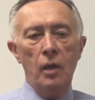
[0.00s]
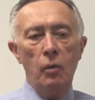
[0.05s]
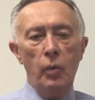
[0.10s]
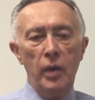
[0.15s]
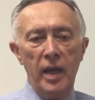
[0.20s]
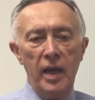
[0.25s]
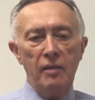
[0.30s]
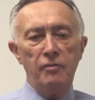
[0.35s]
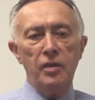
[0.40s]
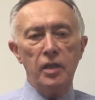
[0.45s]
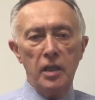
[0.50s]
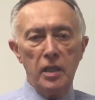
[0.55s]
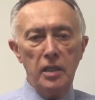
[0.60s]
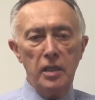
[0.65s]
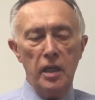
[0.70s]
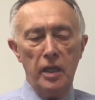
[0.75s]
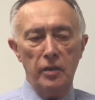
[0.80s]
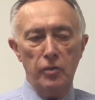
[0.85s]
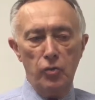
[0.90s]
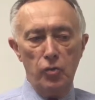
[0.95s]
We have a
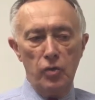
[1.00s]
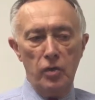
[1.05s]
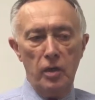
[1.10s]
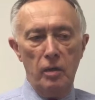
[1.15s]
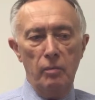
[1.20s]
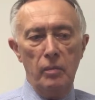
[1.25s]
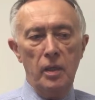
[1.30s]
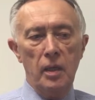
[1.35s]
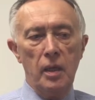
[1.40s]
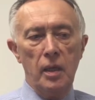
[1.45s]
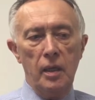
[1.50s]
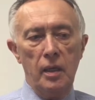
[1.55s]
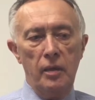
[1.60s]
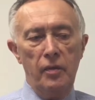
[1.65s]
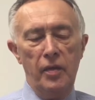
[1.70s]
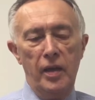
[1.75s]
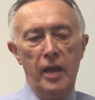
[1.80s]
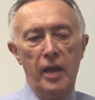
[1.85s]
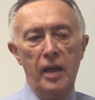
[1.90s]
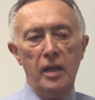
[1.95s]
conundrum
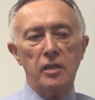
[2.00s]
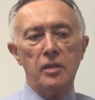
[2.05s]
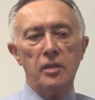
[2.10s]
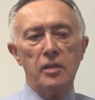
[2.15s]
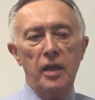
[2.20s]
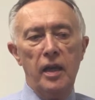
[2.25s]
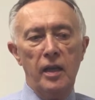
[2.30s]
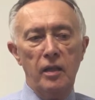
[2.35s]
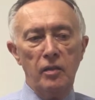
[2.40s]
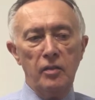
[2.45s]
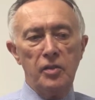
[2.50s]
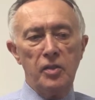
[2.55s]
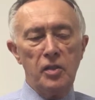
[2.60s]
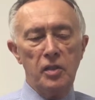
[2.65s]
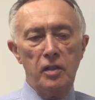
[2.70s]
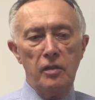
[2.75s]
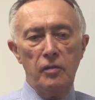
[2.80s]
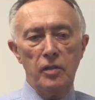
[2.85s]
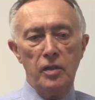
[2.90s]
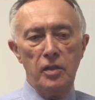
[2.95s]
that the health
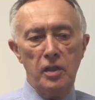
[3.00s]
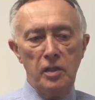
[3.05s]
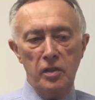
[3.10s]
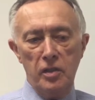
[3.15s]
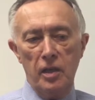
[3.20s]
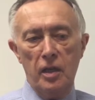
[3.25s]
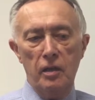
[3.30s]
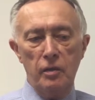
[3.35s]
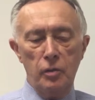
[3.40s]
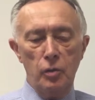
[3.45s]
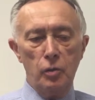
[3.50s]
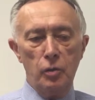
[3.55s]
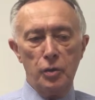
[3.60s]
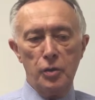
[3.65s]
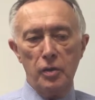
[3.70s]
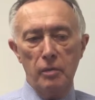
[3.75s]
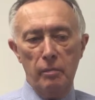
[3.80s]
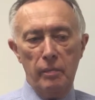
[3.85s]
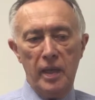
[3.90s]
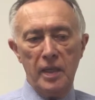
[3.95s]
service in South
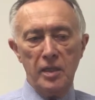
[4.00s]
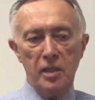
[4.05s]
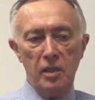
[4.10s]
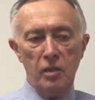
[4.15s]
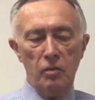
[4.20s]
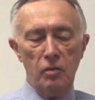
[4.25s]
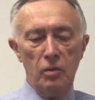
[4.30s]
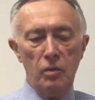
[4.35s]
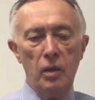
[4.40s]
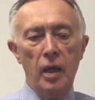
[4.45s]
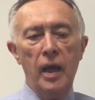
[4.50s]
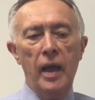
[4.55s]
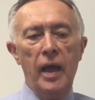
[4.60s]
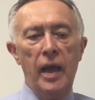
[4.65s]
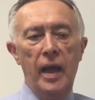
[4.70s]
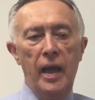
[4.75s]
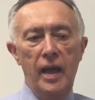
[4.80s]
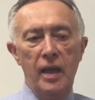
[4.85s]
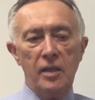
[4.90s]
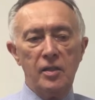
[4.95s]
Yorkshire and Bassetlaw
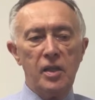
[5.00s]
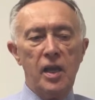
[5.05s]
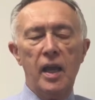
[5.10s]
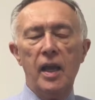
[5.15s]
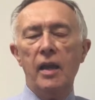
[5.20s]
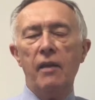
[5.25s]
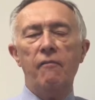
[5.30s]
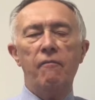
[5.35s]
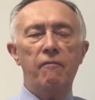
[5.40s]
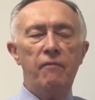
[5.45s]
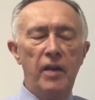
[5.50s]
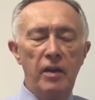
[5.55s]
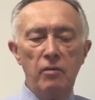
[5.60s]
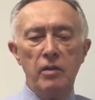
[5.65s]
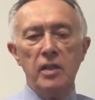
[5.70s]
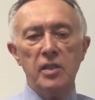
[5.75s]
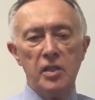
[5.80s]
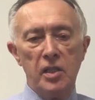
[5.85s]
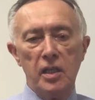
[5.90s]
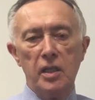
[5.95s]
has a
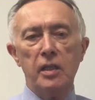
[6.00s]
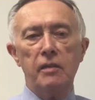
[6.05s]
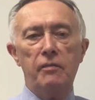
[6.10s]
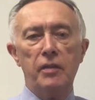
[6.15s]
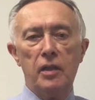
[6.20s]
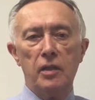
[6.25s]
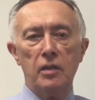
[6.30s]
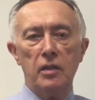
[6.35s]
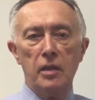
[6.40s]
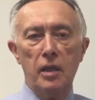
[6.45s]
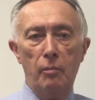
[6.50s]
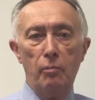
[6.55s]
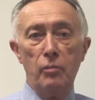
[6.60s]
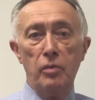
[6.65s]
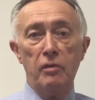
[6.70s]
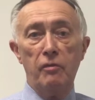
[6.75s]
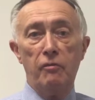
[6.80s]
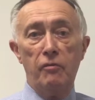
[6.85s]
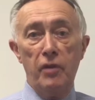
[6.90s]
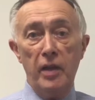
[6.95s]
very significant
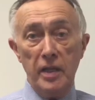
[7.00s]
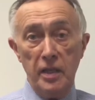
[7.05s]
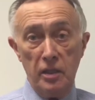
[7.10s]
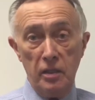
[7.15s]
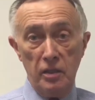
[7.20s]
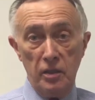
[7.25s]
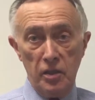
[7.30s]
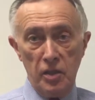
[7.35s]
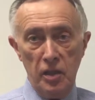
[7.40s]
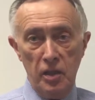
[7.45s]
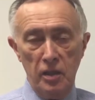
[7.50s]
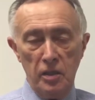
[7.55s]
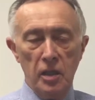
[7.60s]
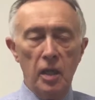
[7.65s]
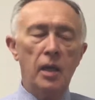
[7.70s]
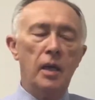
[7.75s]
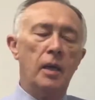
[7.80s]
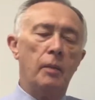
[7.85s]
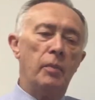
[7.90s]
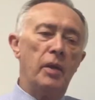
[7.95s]
number of
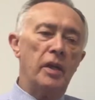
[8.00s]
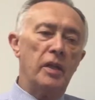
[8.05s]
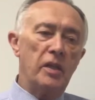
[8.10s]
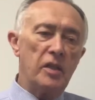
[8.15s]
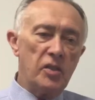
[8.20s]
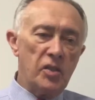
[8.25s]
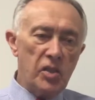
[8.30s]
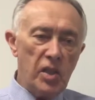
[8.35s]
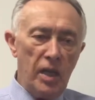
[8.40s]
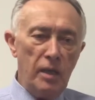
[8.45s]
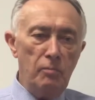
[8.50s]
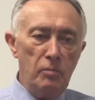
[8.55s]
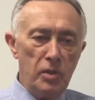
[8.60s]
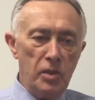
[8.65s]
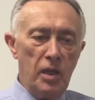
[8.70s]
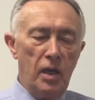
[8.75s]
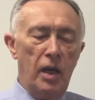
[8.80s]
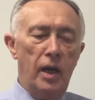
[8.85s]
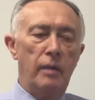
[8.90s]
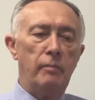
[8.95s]
vacancies, but at the same
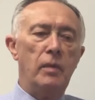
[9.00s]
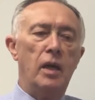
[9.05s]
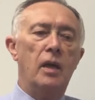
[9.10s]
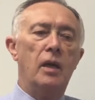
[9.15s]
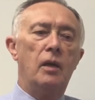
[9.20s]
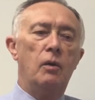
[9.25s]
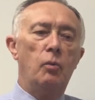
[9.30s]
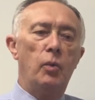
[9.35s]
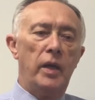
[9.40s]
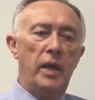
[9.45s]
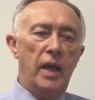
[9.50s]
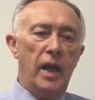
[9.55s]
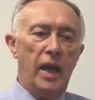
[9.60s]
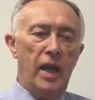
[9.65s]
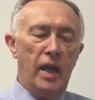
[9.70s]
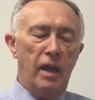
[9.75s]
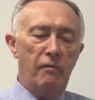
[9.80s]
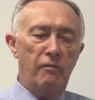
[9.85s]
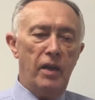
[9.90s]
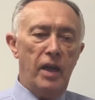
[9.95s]
time we
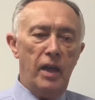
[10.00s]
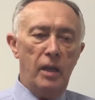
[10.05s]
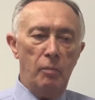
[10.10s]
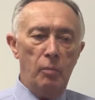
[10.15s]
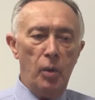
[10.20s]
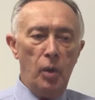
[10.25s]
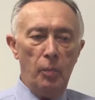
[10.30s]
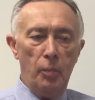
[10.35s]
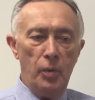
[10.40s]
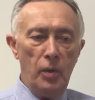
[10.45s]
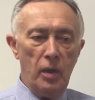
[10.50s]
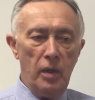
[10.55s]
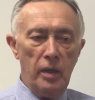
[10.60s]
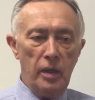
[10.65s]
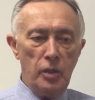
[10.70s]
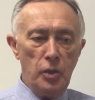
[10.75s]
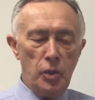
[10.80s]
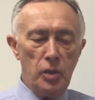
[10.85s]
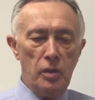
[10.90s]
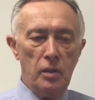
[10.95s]
have a
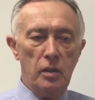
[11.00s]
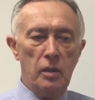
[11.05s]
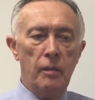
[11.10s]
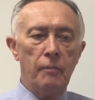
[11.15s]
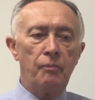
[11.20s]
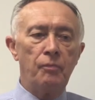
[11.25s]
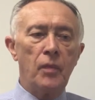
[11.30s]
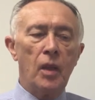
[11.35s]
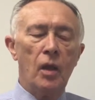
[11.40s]
population